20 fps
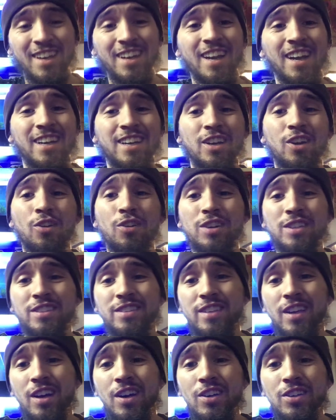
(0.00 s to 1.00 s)
I can already
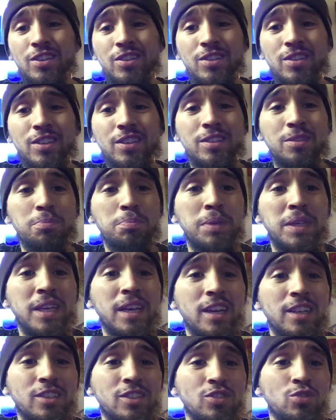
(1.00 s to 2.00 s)
tell you this
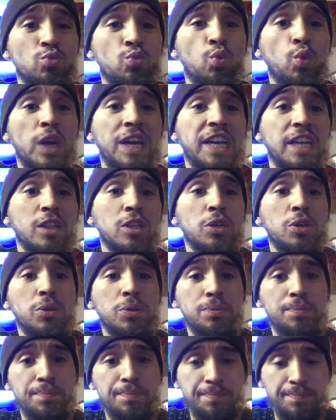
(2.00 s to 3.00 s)
pH is way low.